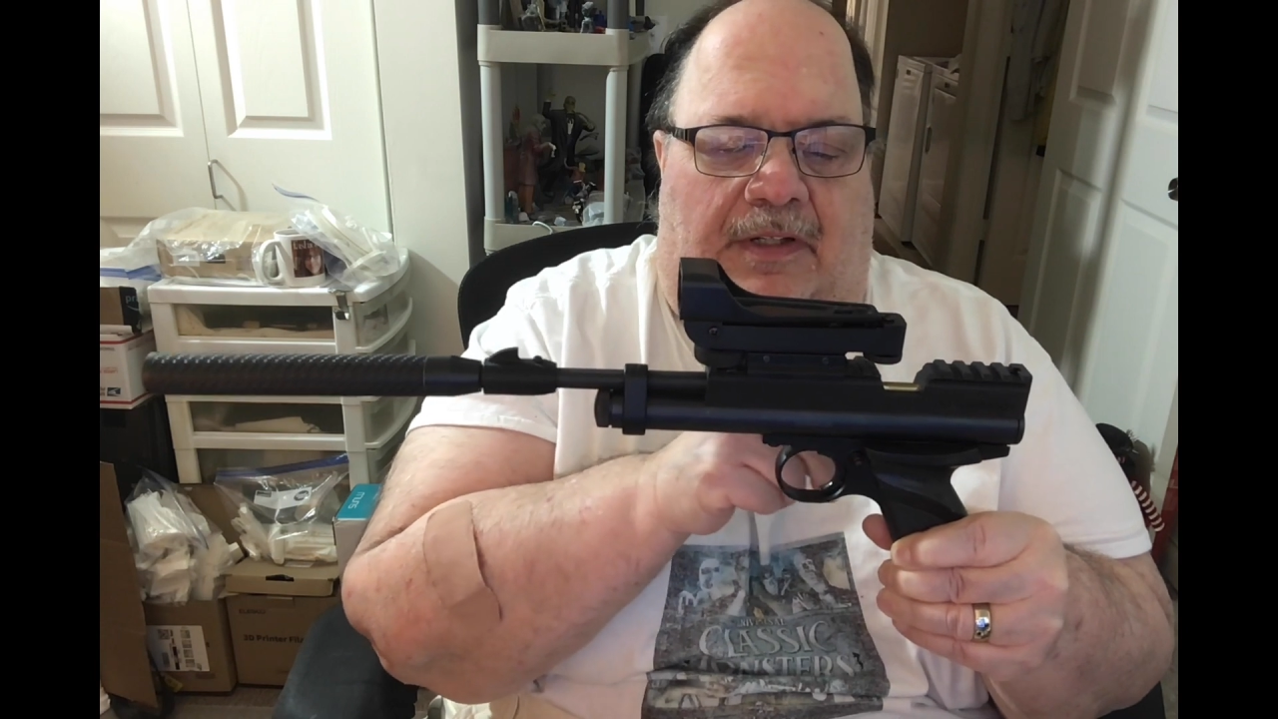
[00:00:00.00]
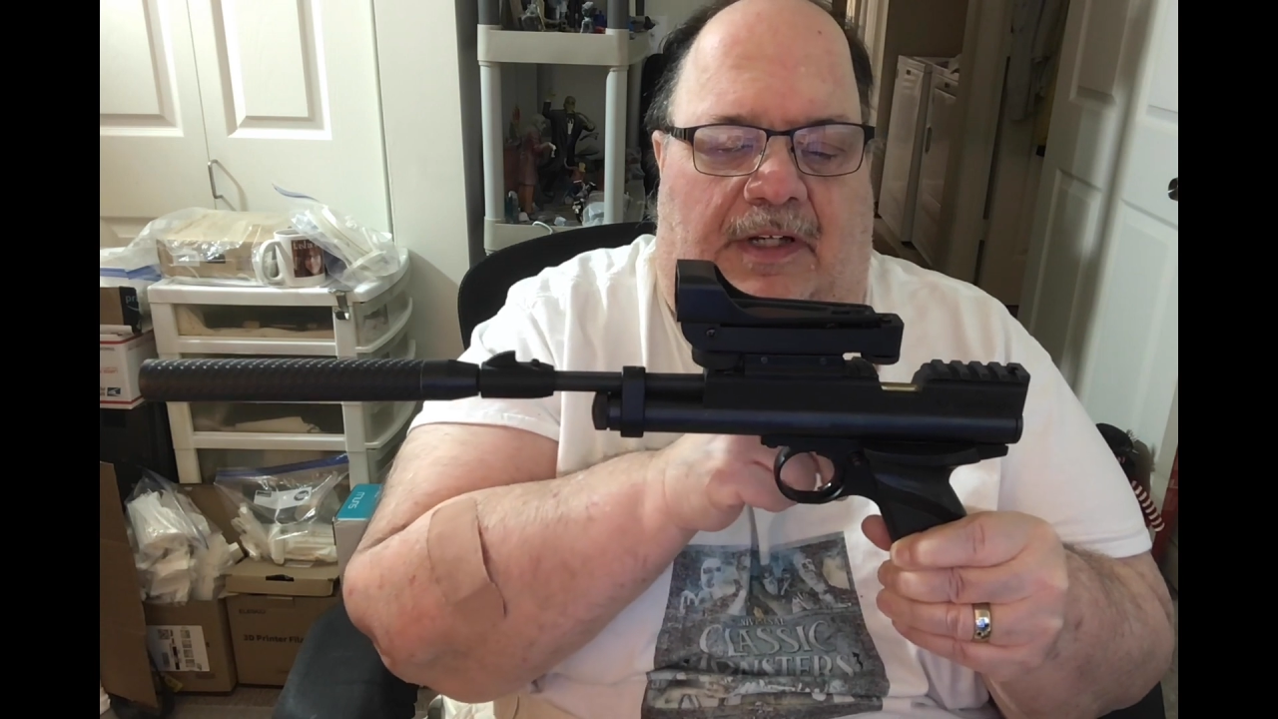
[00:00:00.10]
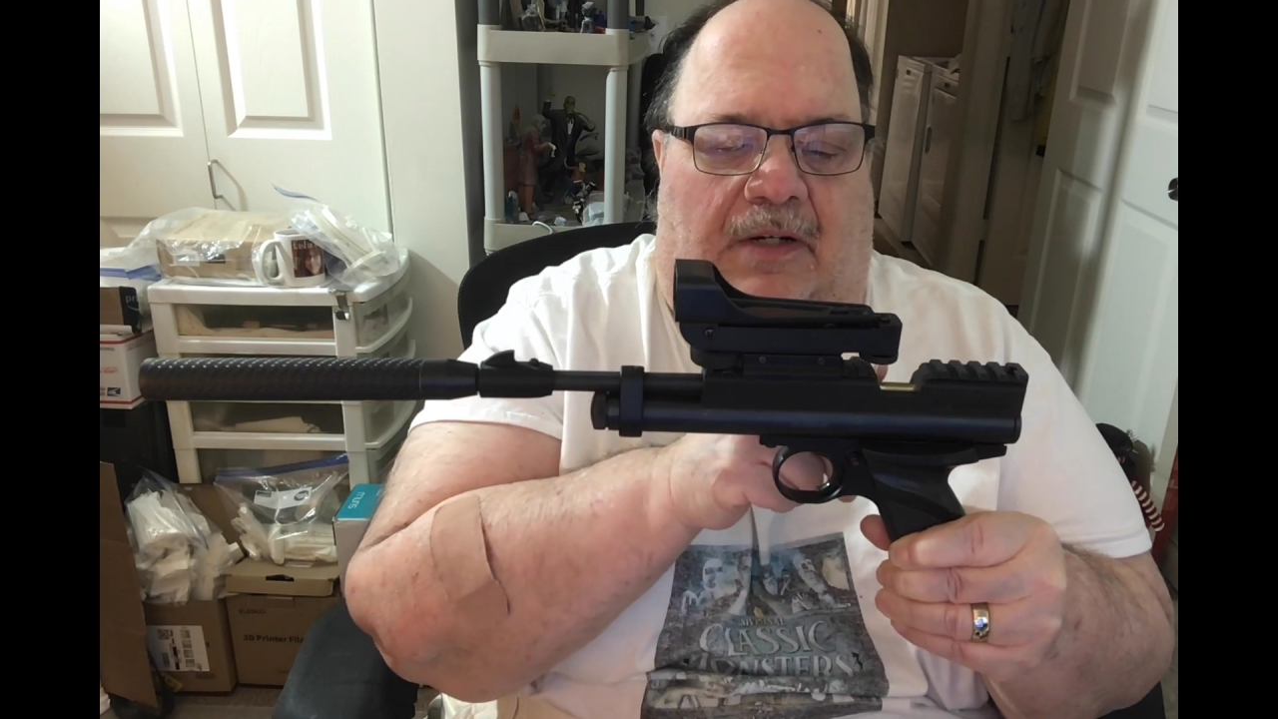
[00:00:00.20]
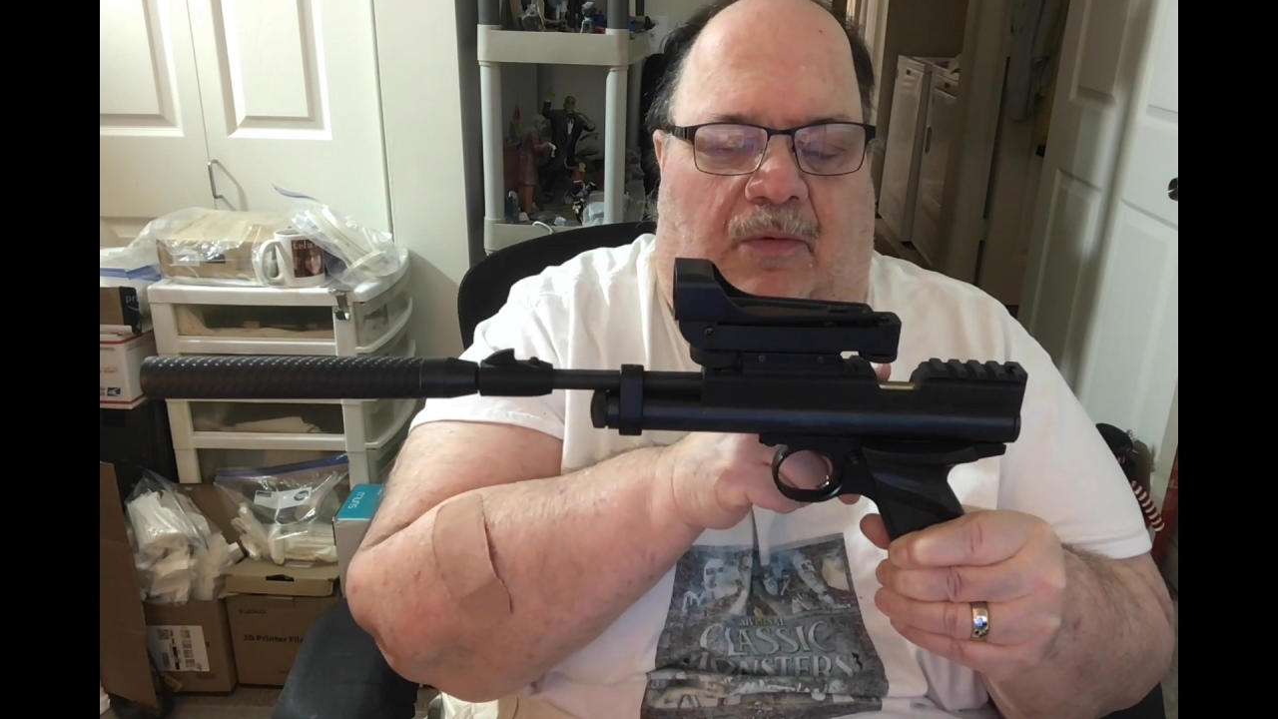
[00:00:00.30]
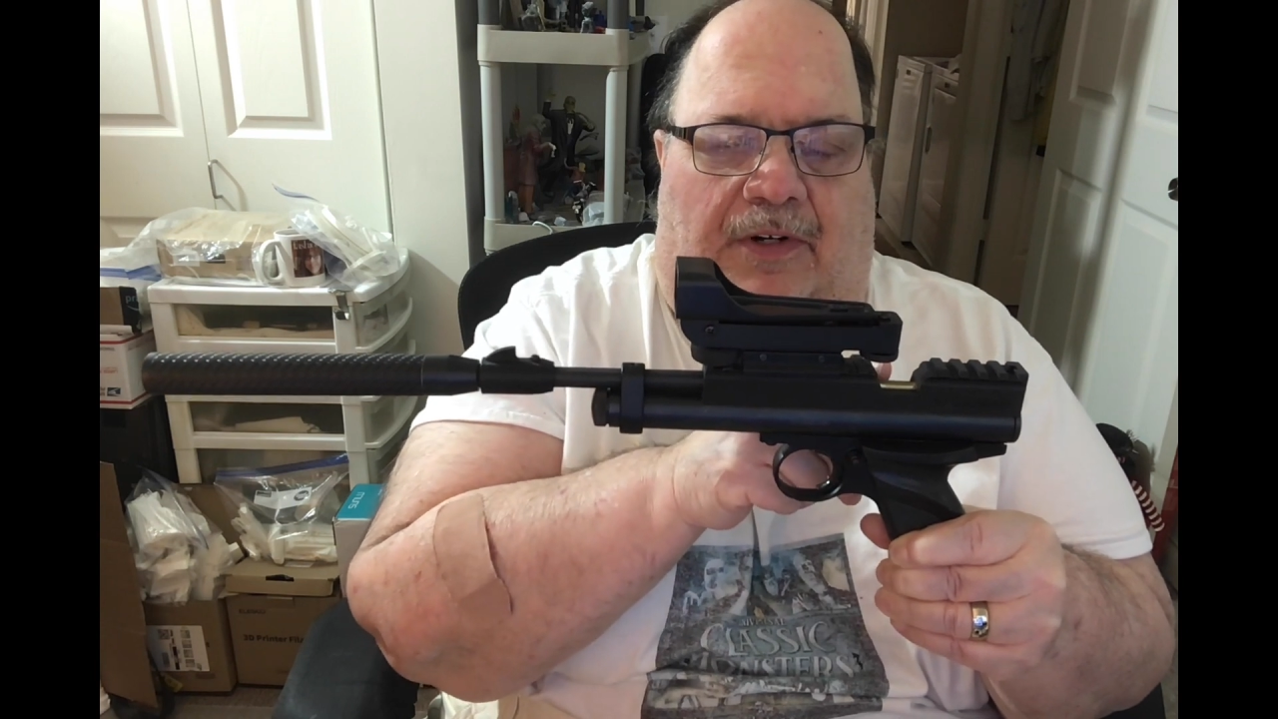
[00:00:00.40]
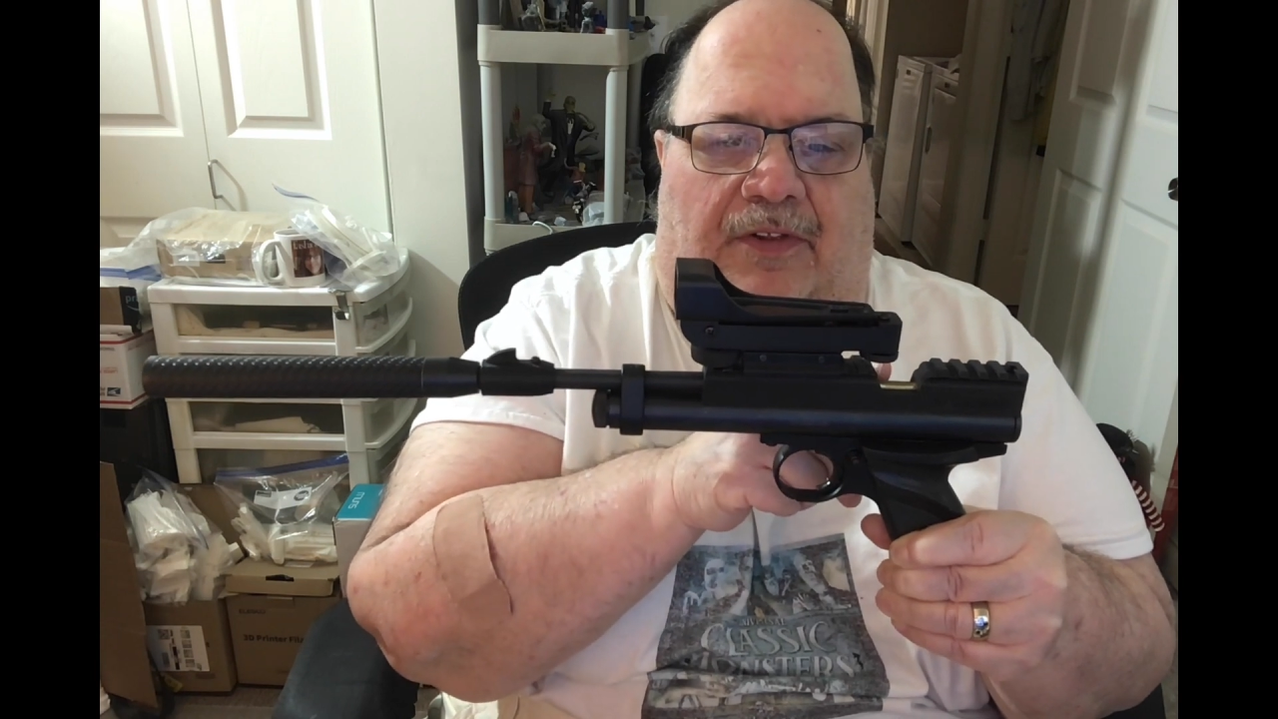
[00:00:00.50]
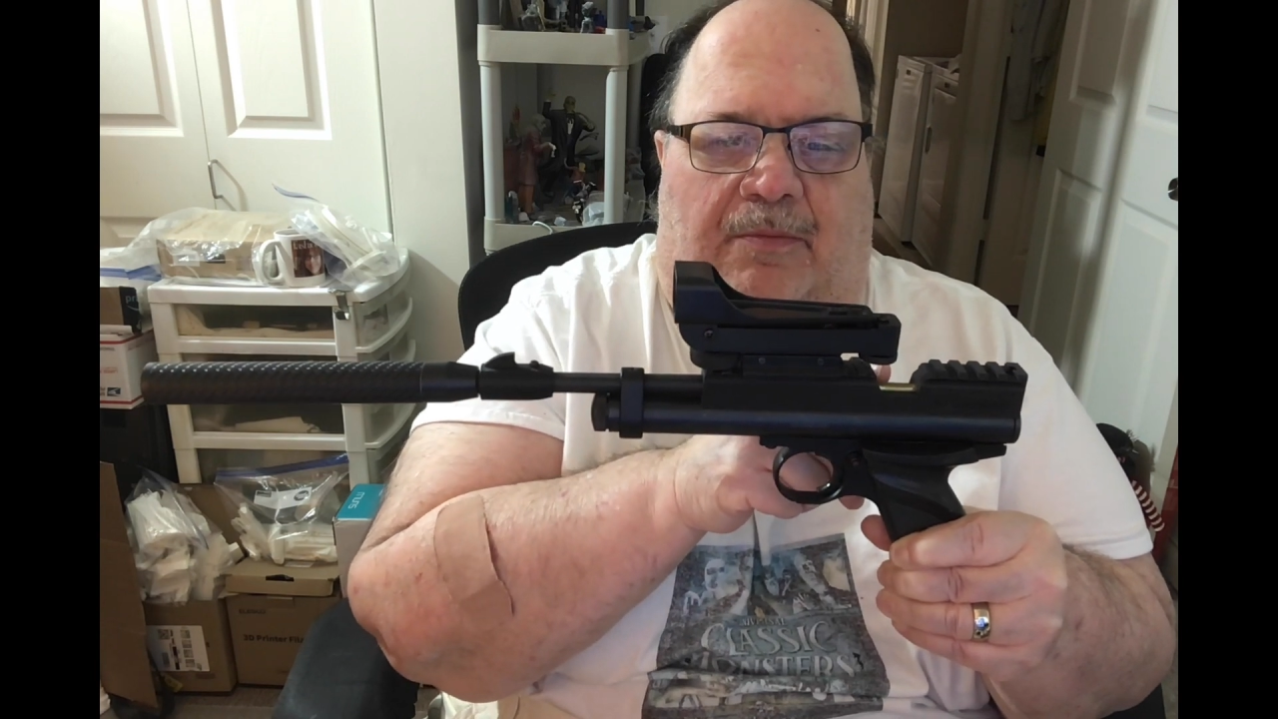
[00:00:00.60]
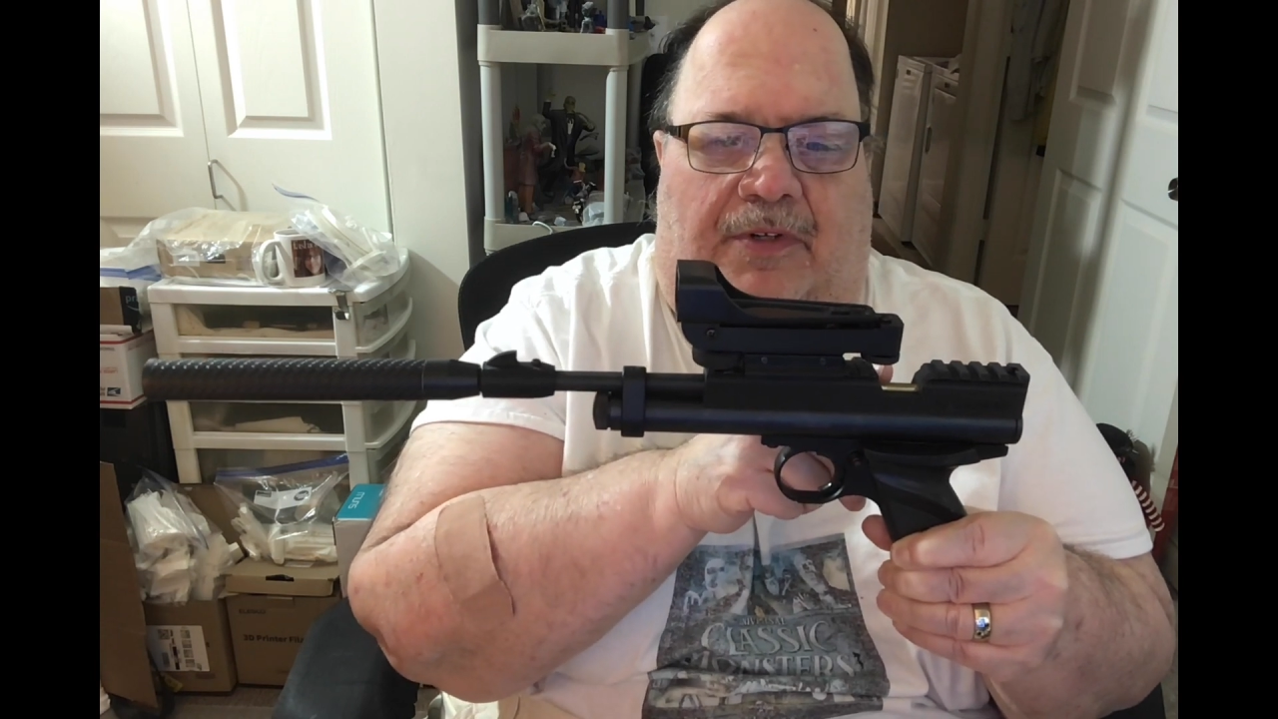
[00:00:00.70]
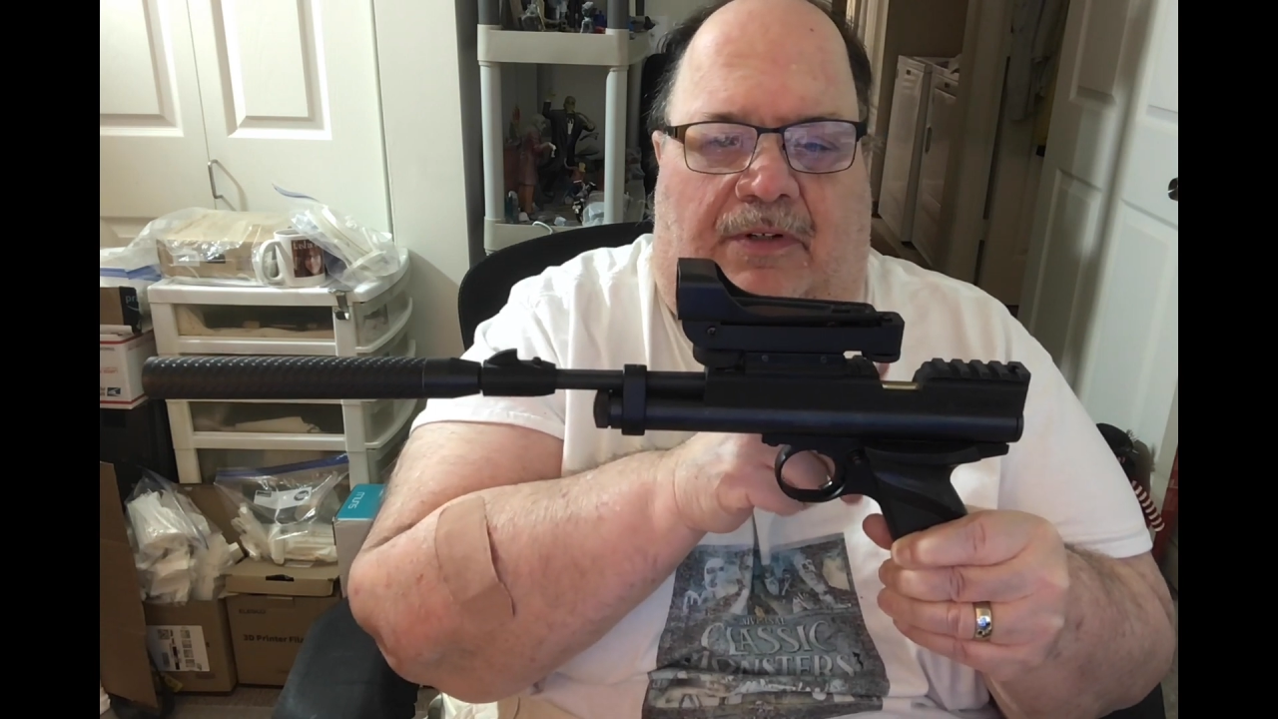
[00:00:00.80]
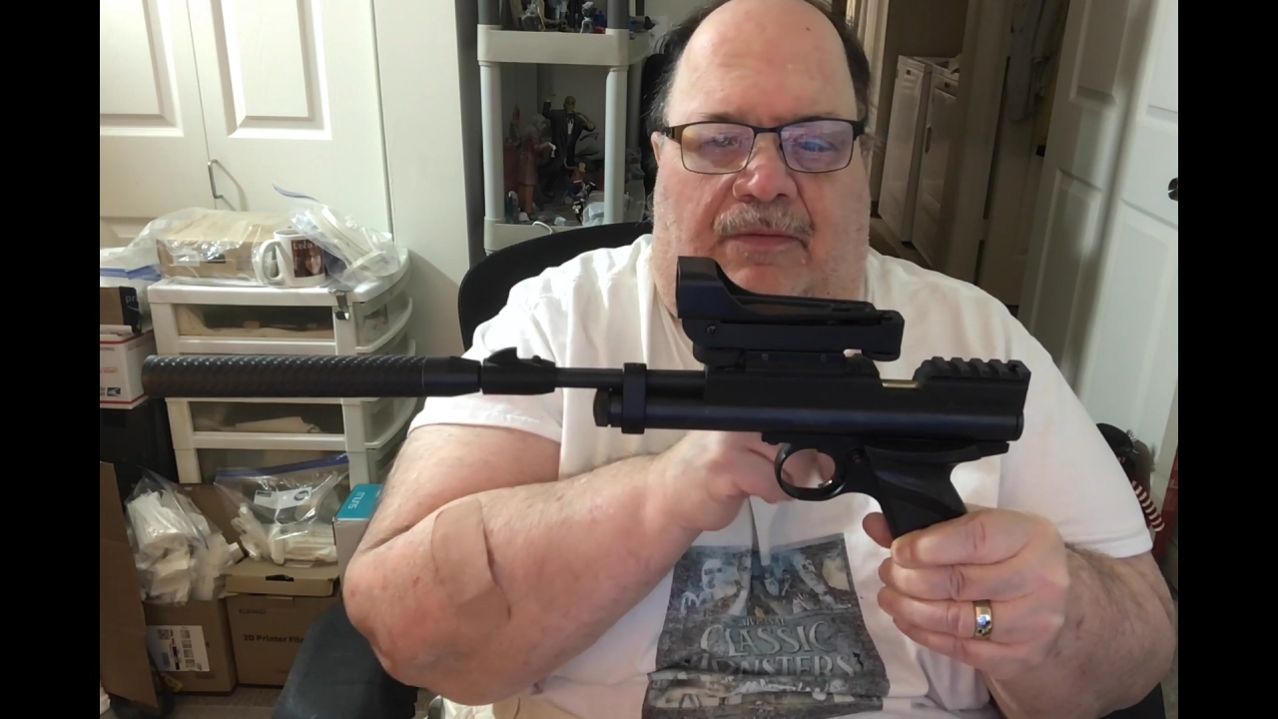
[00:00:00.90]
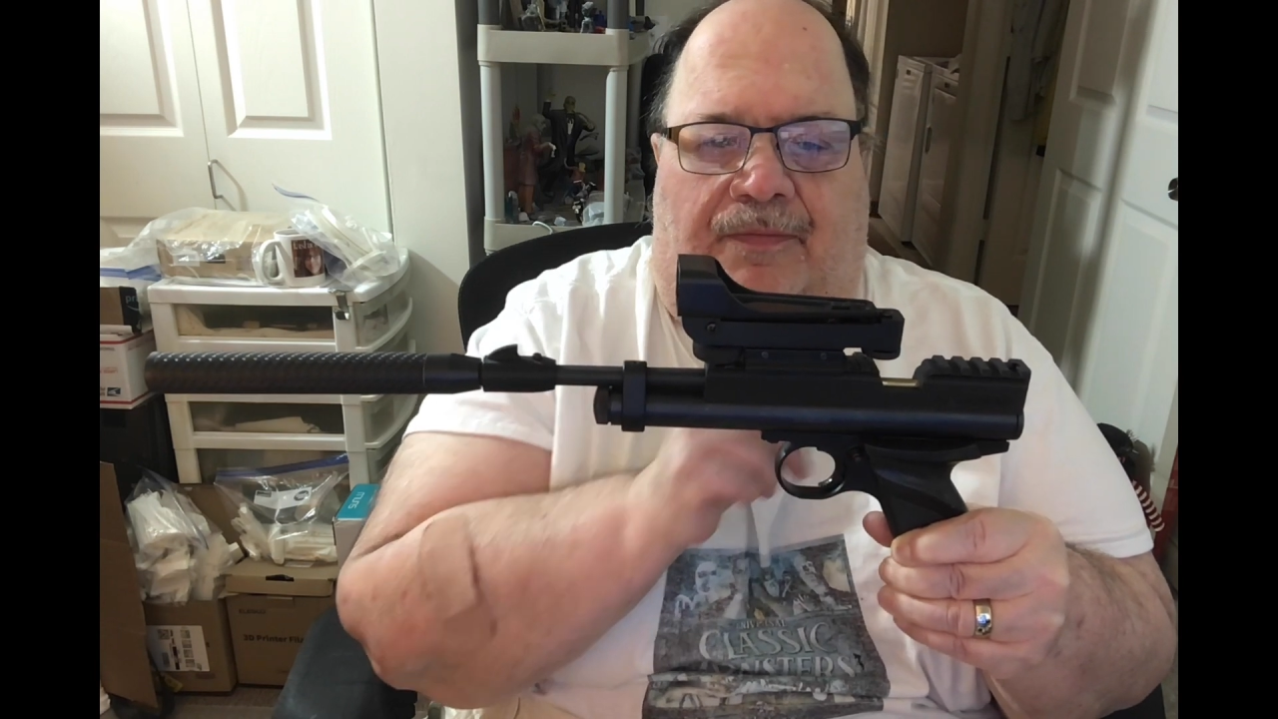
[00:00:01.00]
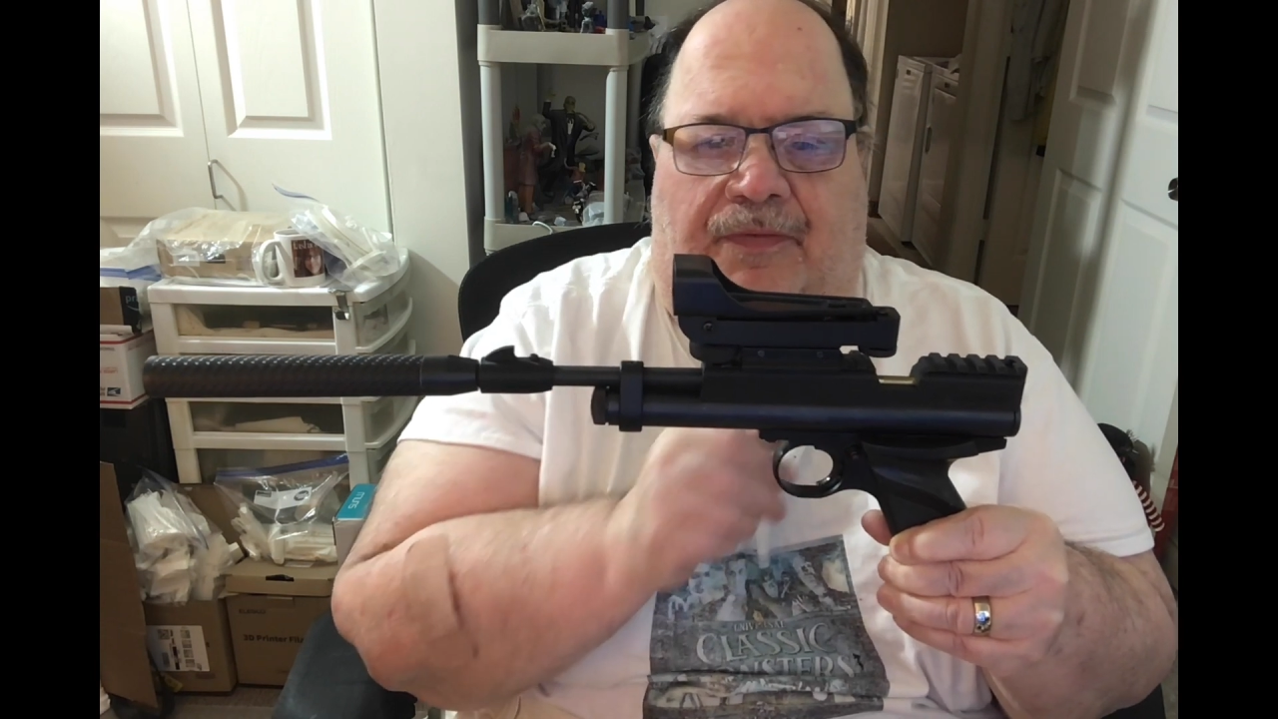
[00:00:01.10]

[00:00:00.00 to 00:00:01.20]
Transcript: and one in the middle.